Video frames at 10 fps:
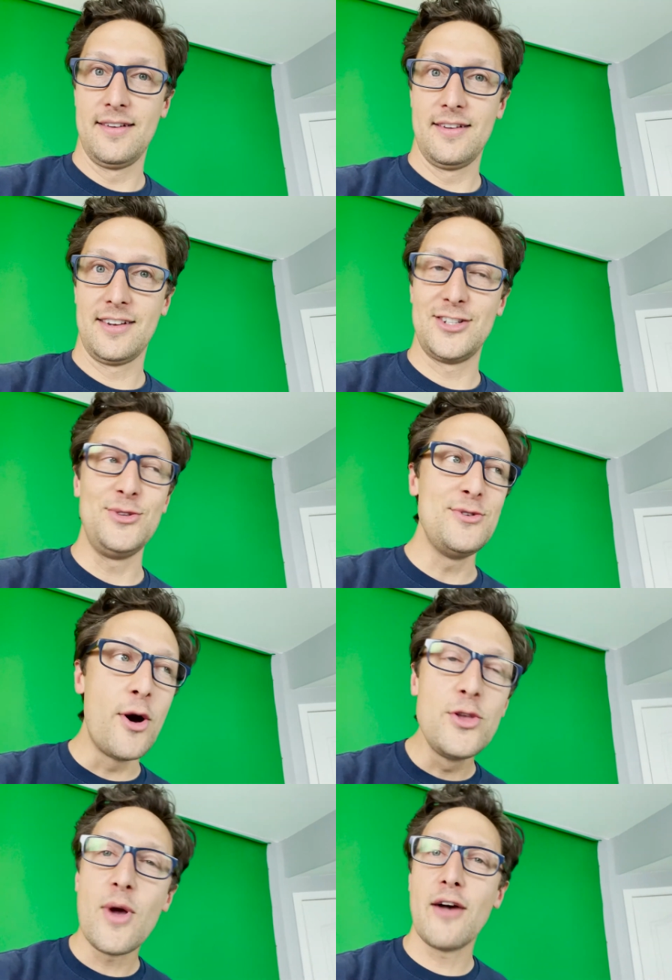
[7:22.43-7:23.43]
because you know
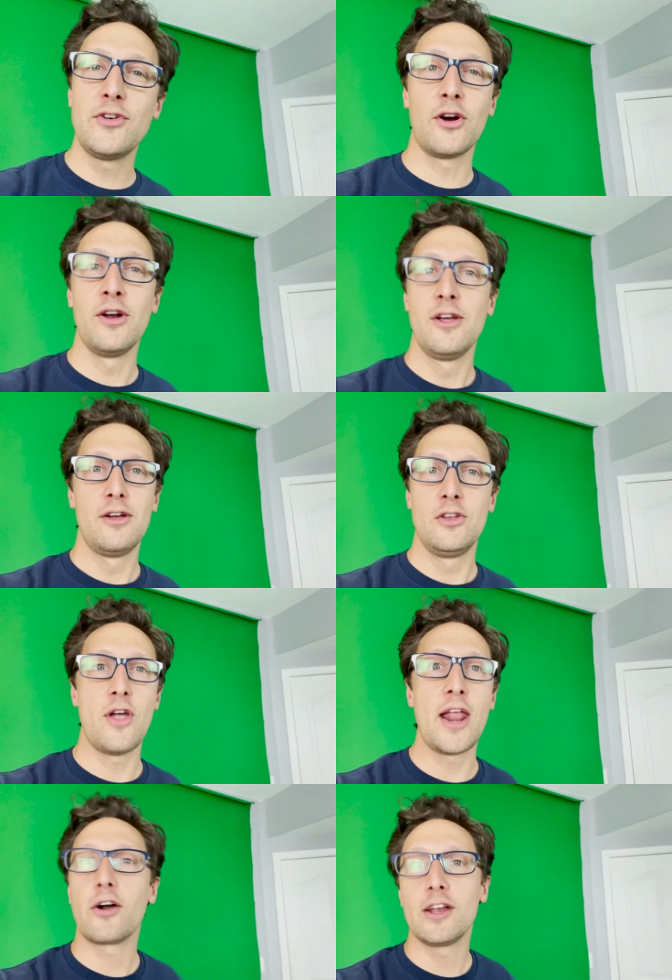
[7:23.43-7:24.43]
you have your
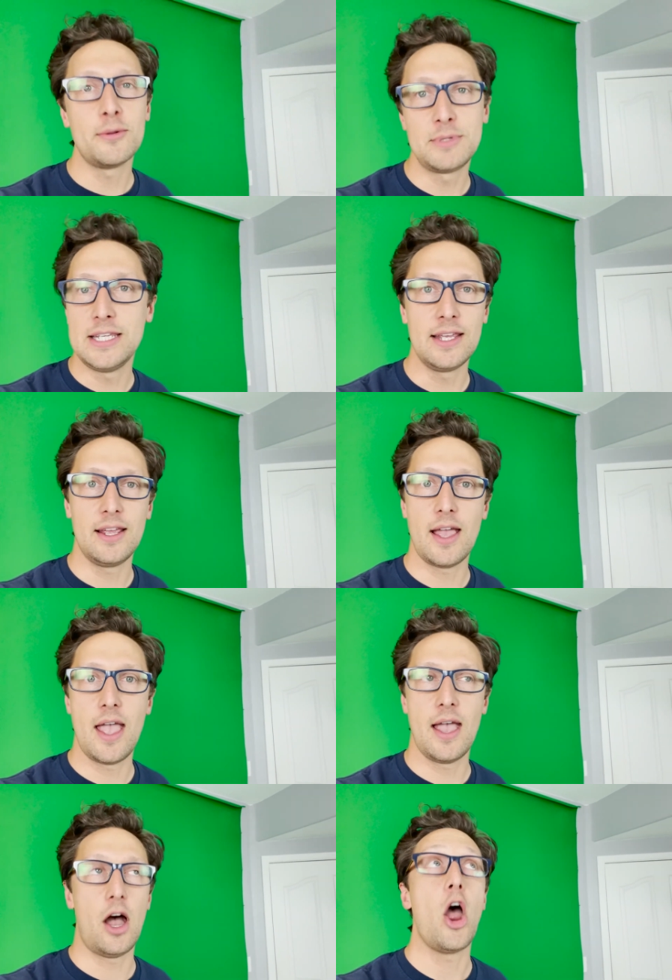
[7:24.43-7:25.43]
NREMT
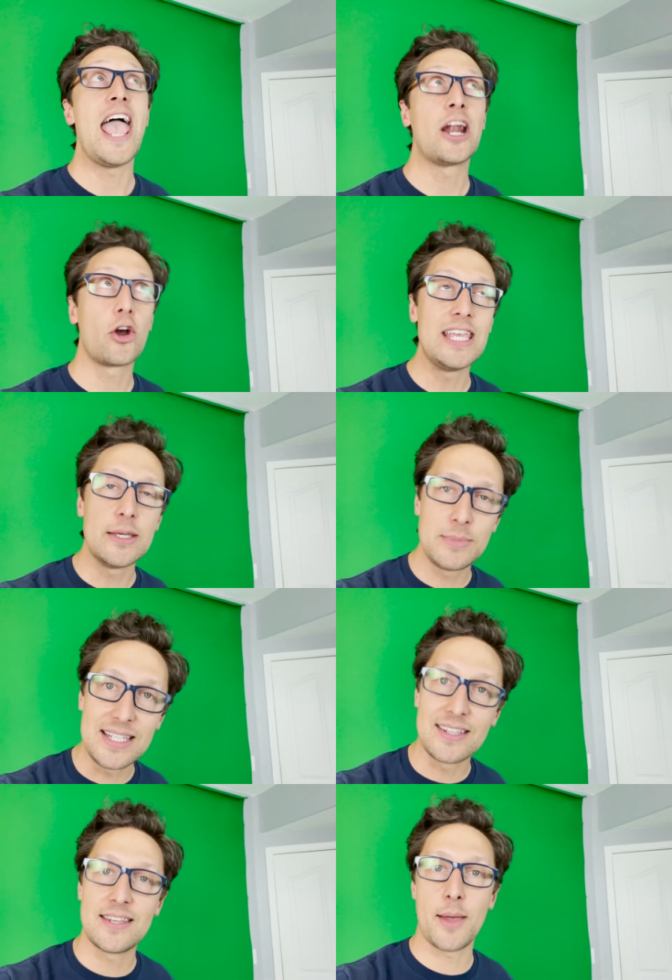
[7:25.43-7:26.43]

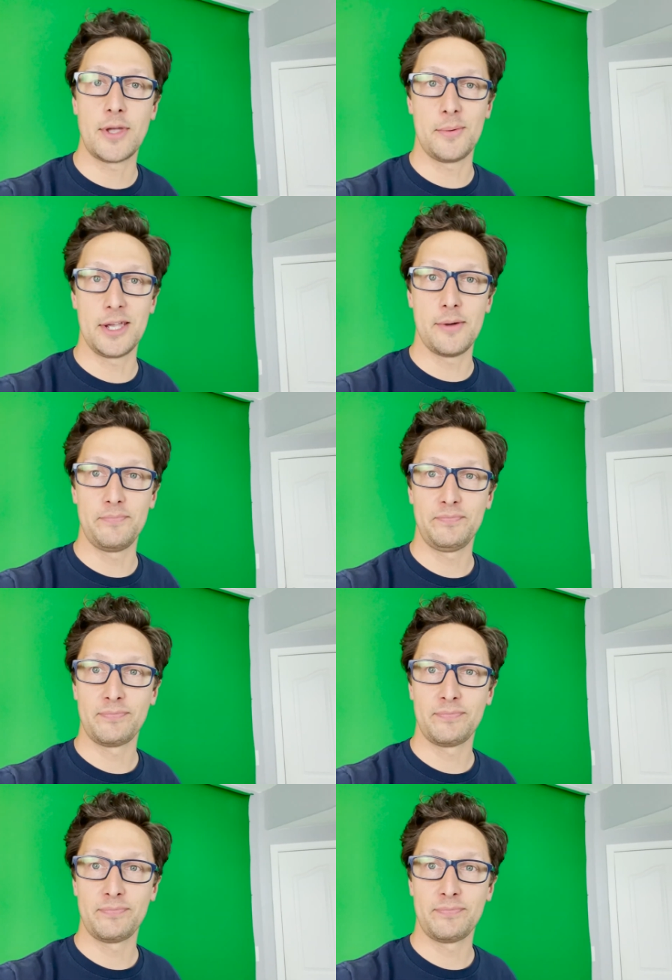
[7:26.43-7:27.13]
exam coming up.